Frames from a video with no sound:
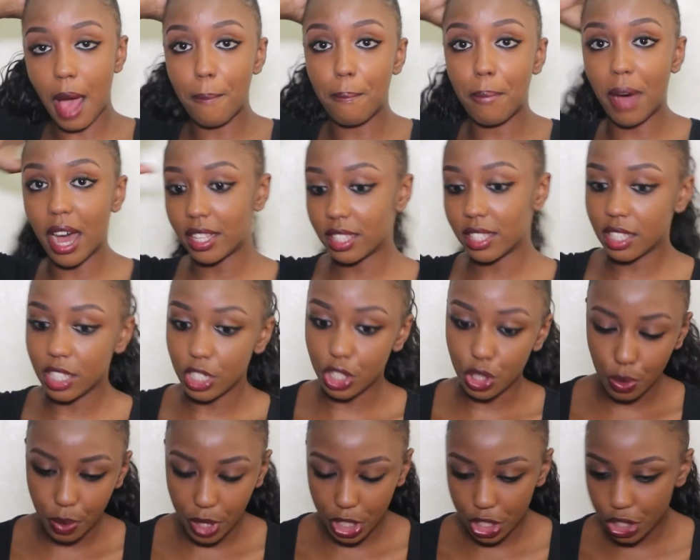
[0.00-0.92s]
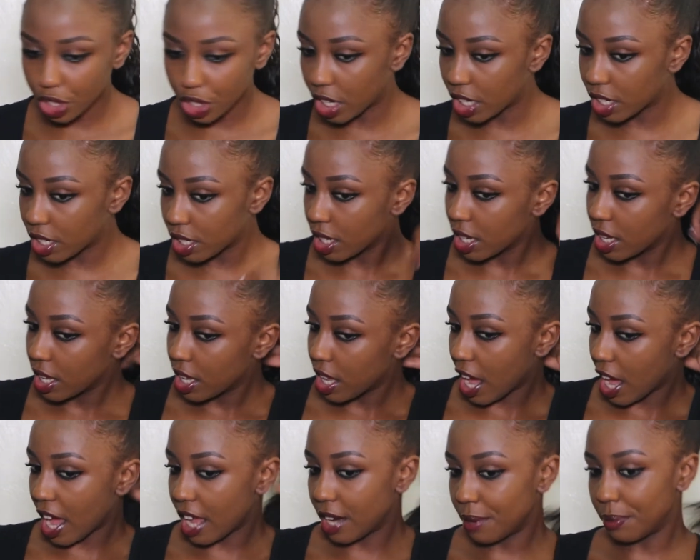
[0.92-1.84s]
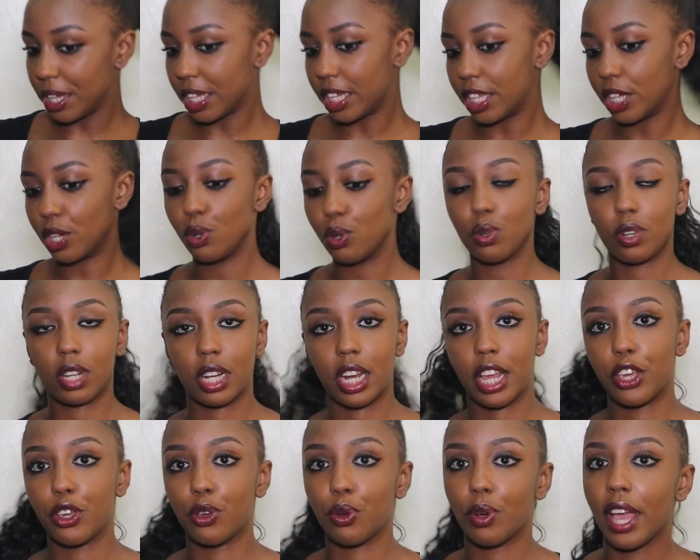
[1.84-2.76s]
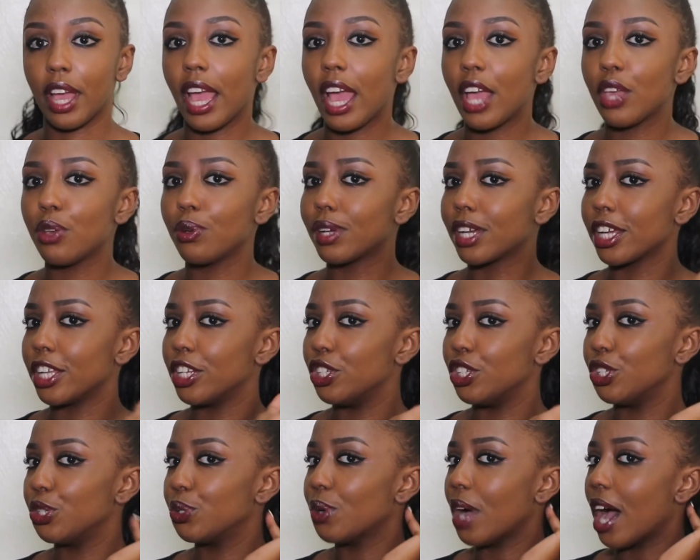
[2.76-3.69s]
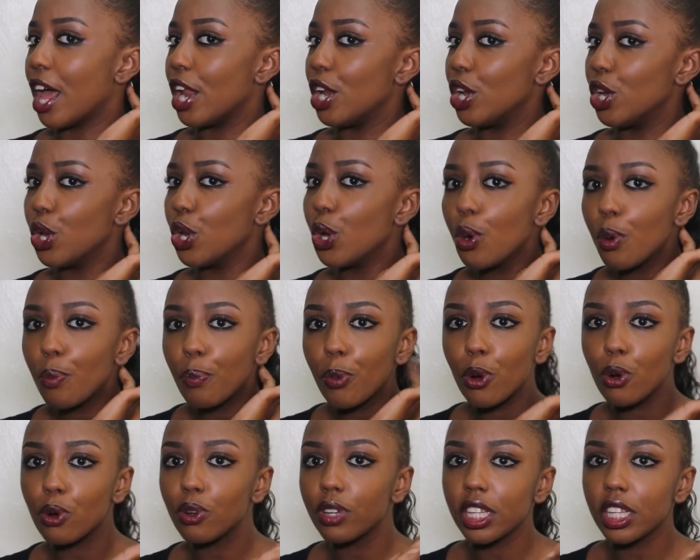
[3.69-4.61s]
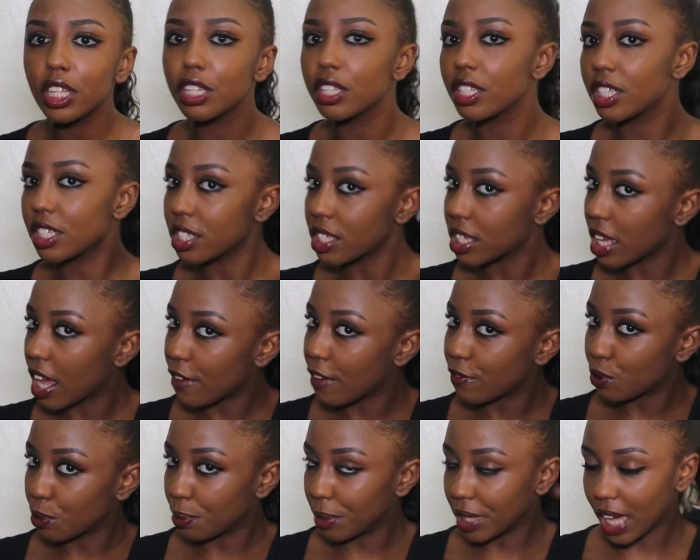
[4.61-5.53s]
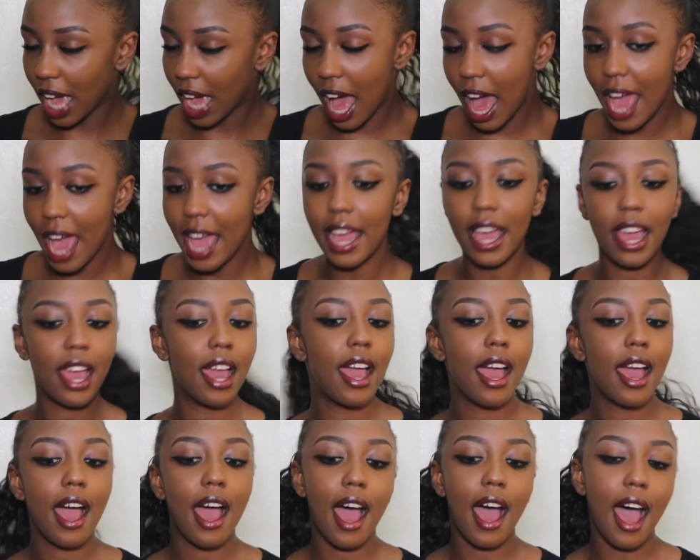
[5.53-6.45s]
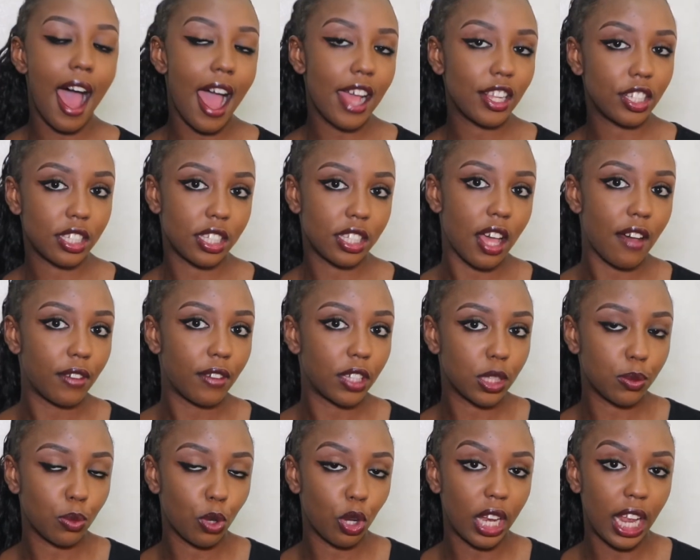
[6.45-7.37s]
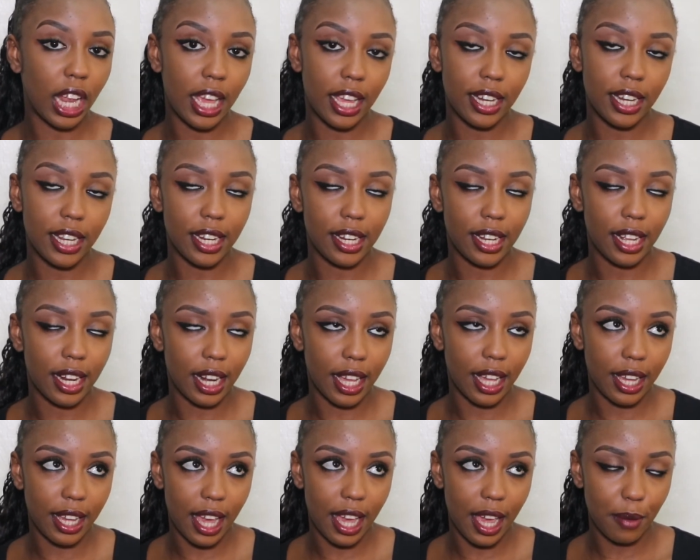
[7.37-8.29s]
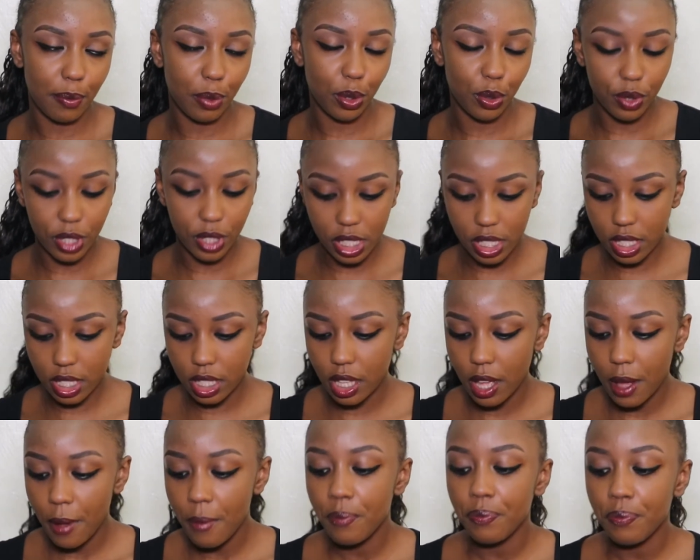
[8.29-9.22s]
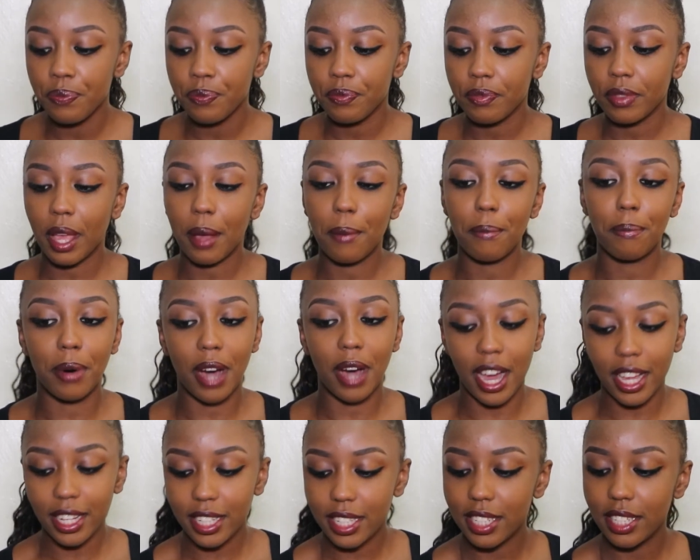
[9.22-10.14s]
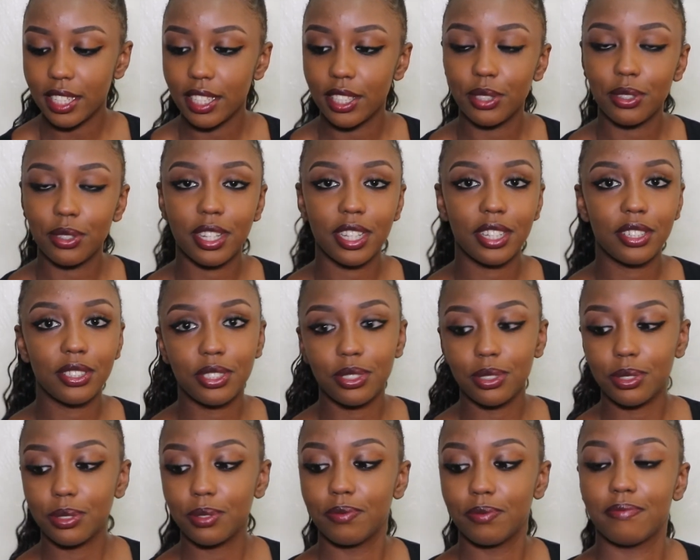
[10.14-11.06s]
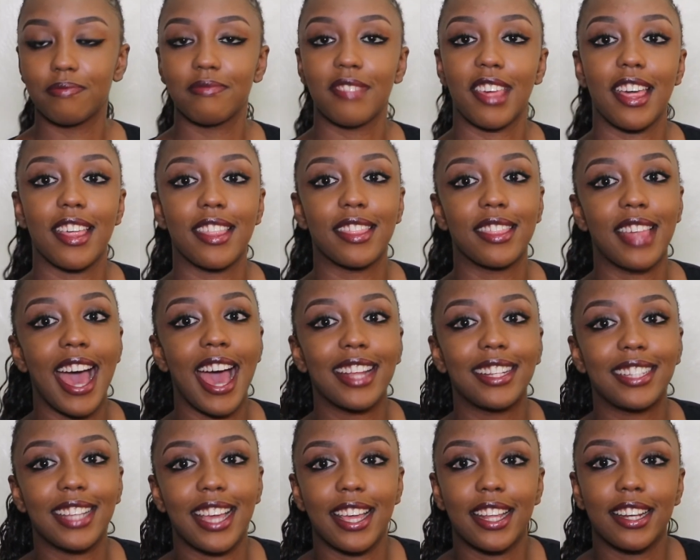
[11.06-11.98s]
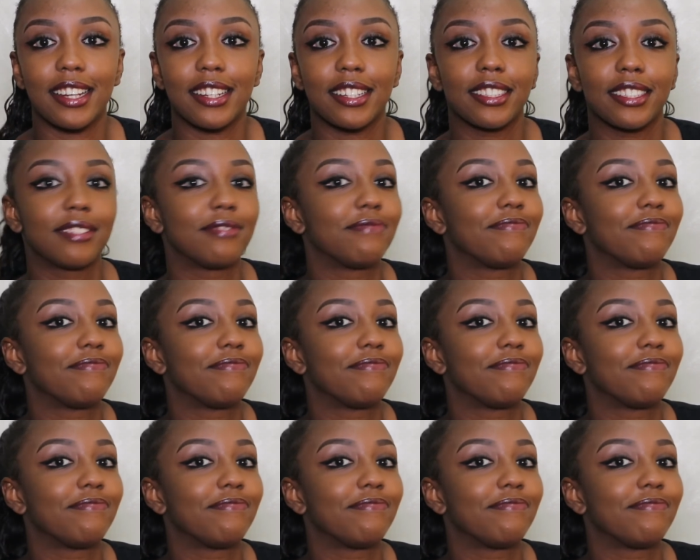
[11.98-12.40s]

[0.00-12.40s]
bun situation and make it look like your hair. You can do a low pony, it doesn't have to be high. I just have a small head and I like high ponies, but you can do that. And